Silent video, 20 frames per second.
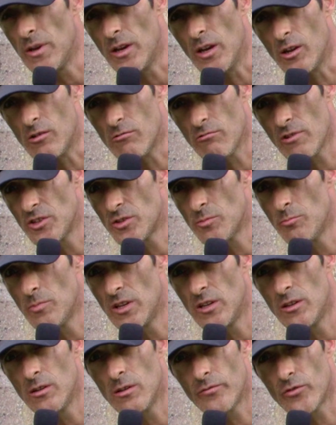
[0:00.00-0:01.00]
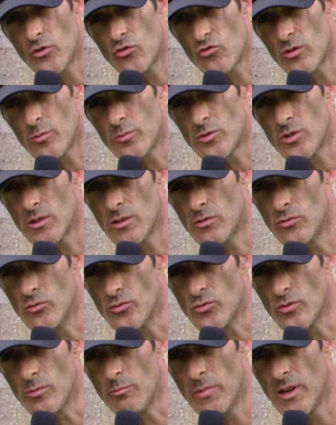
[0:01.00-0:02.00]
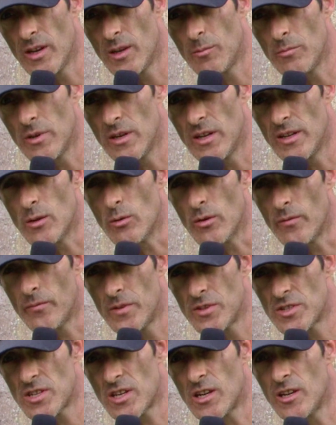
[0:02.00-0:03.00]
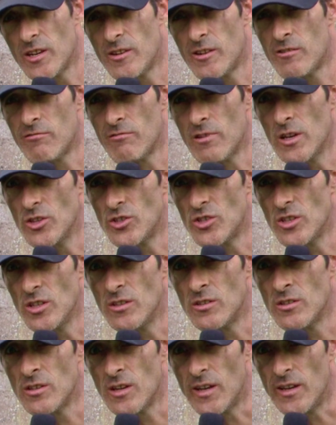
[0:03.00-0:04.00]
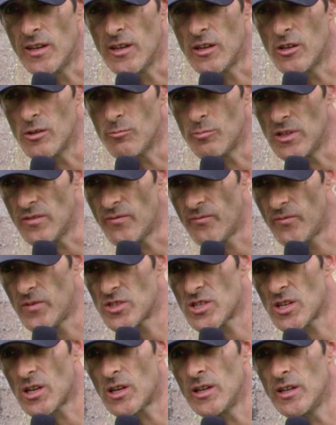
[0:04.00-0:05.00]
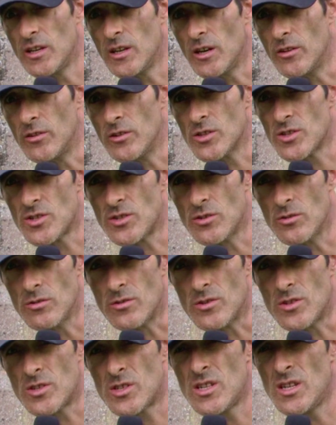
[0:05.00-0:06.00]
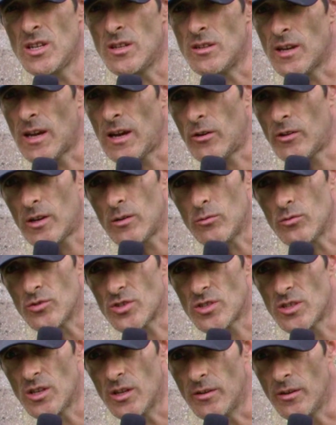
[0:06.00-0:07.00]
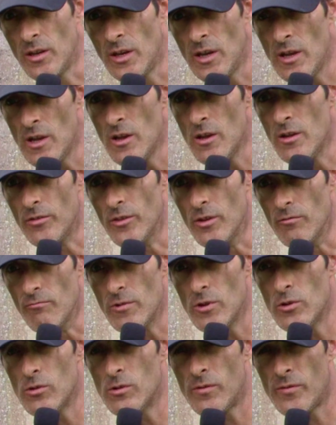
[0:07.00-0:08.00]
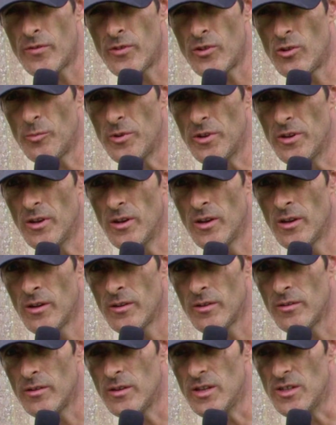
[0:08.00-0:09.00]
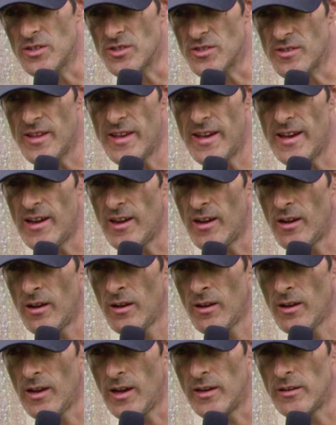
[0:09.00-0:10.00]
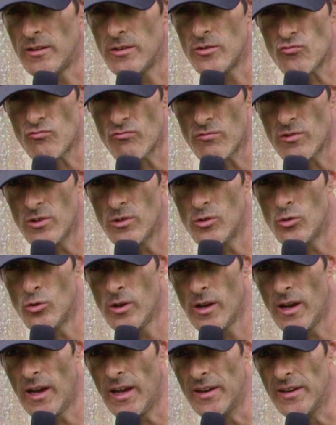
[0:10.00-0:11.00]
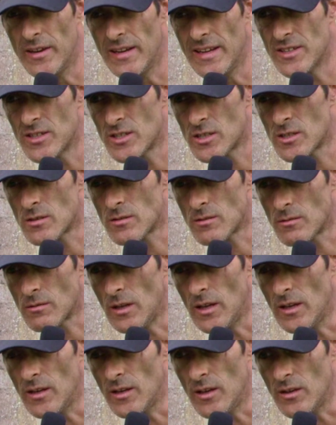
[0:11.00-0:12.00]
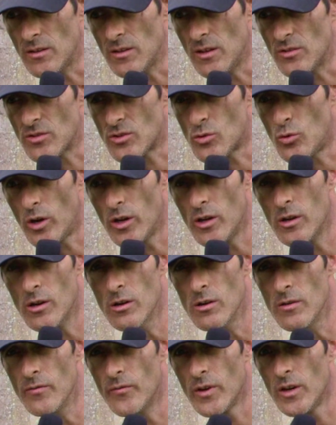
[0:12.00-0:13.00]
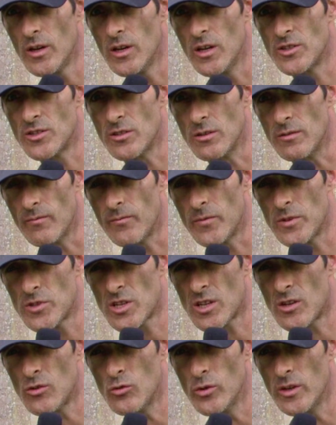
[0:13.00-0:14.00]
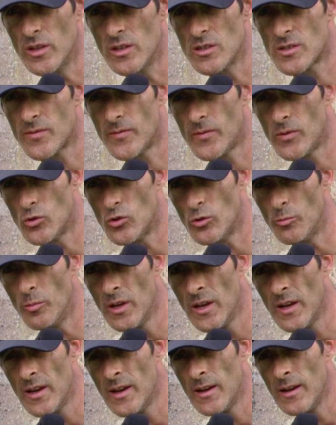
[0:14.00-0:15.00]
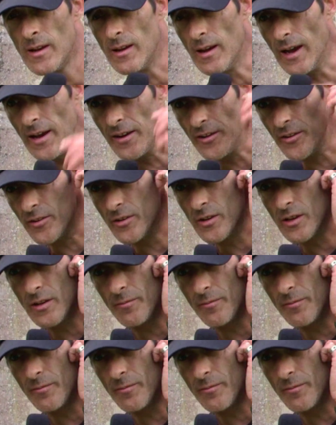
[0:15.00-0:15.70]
a great many of the crop circles were man-made, they were physically created, and it could be physically understood and seen how that was done, the real phenomena is there, and it's real, and it's quite overt and physical in its form. And